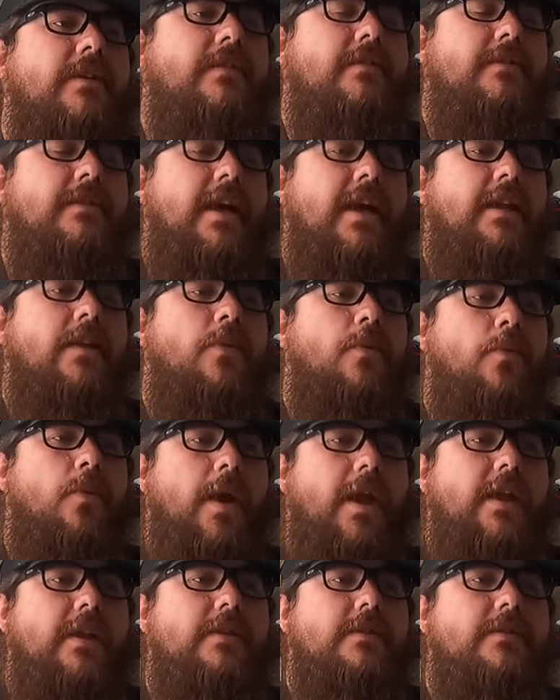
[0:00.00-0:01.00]
the
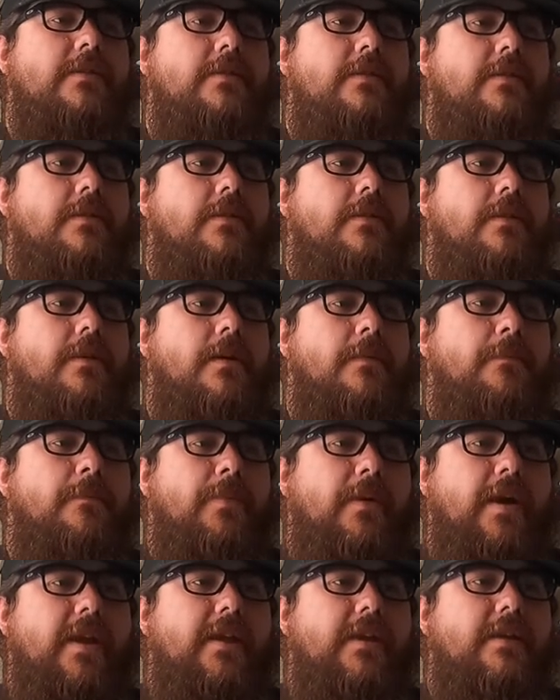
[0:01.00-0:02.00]
lightweight
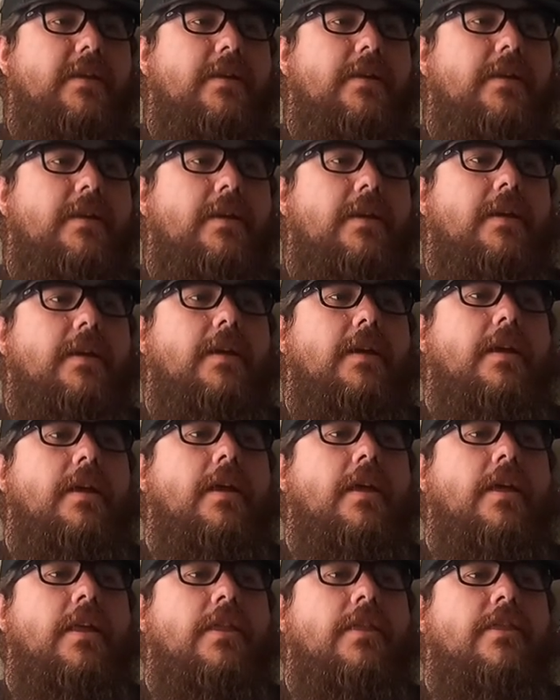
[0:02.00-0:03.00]
bike,
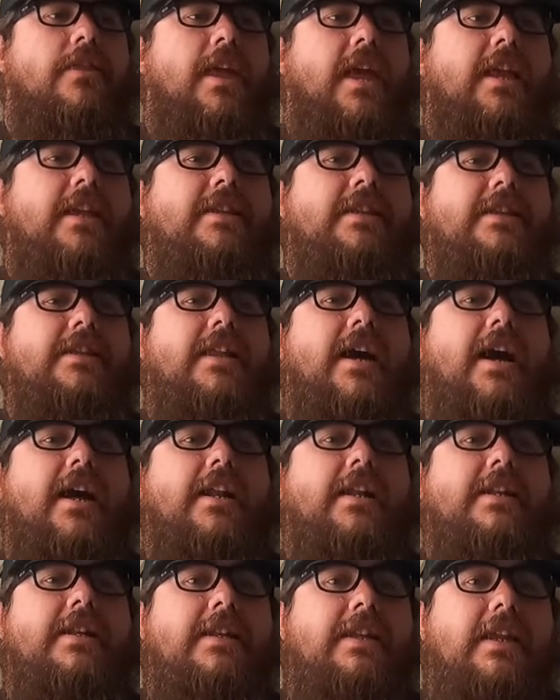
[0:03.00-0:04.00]
they did
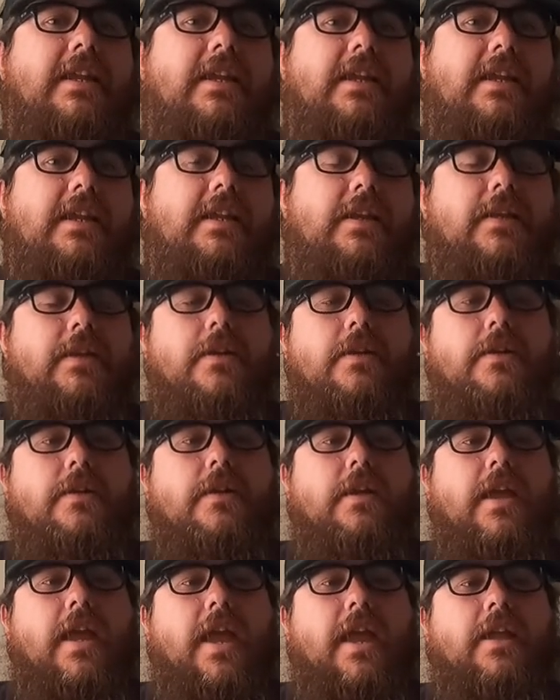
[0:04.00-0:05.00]
not need
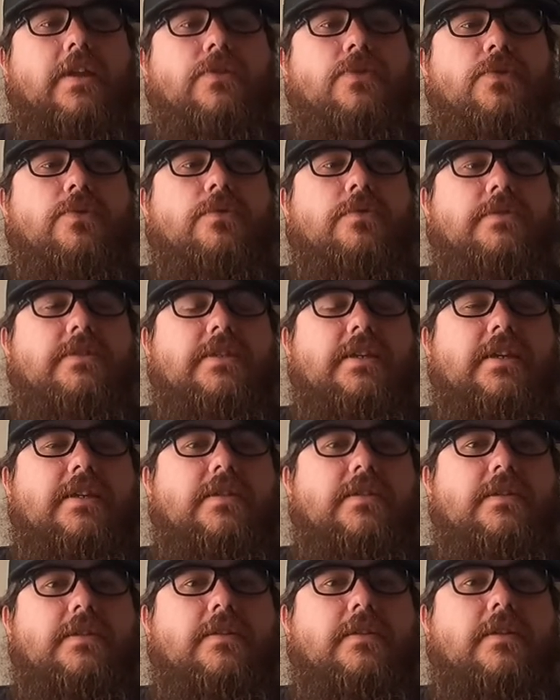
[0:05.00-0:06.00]
a dual
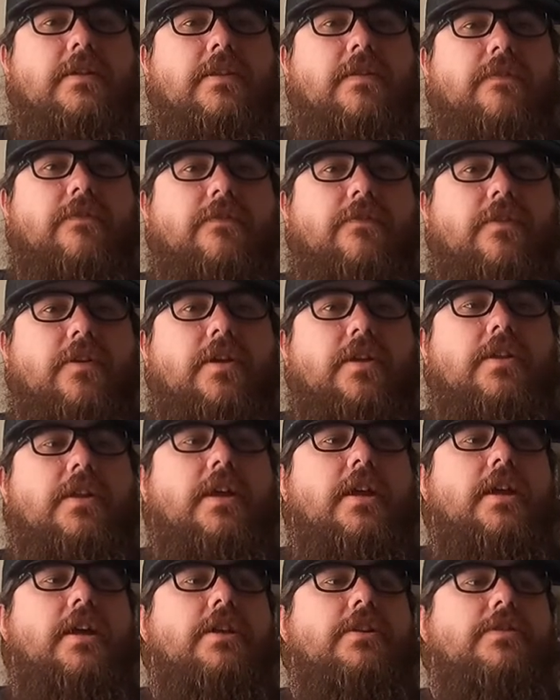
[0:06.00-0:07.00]
disc in the front
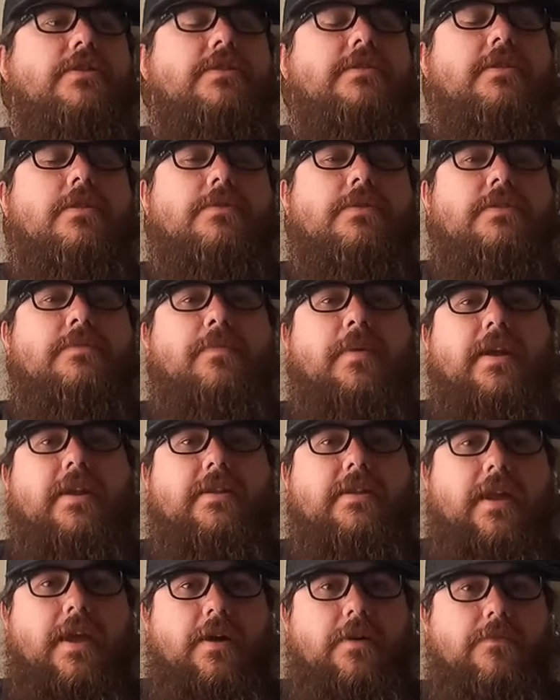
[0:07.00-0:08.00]
to slow this
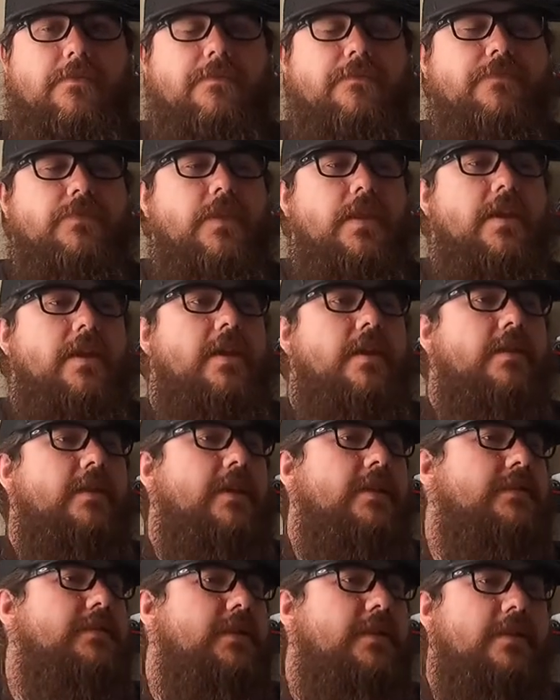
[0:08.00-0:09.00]
bike down.
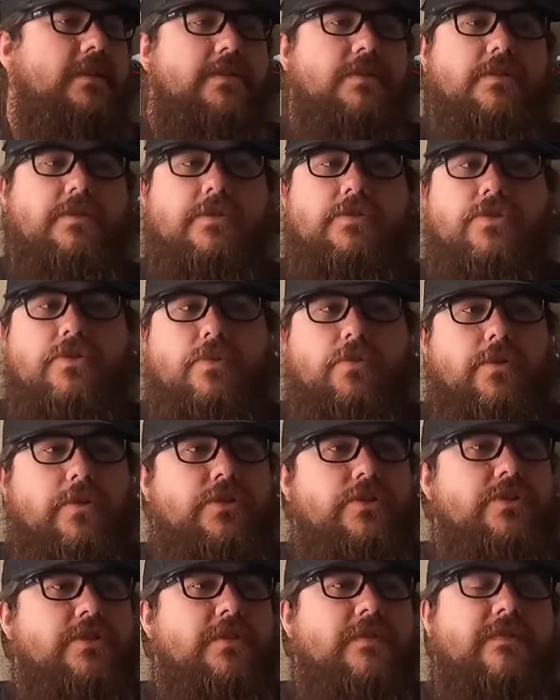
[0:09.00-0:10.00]
They said it
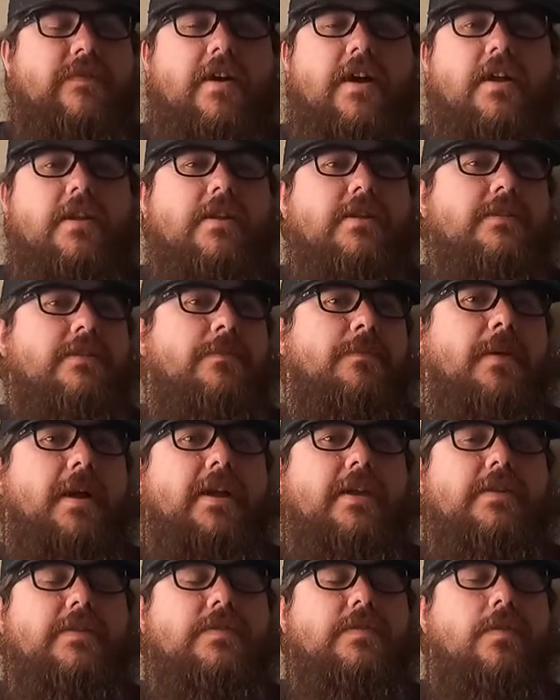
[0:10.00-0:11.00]
works just fine because the
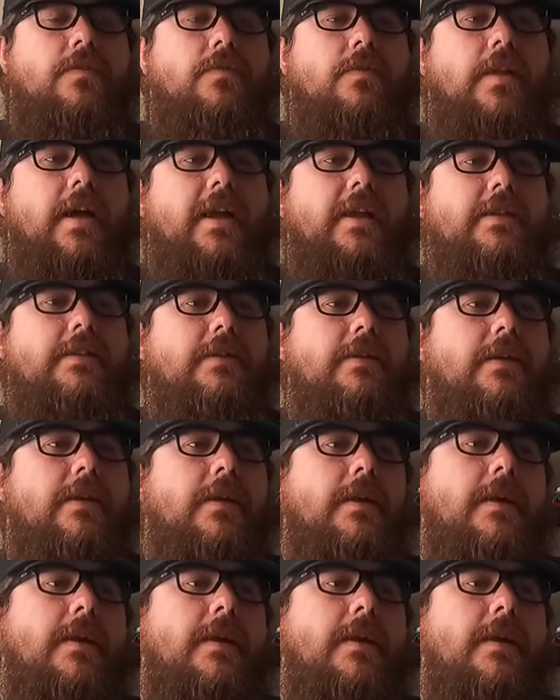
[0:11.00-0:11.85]
bike is so light.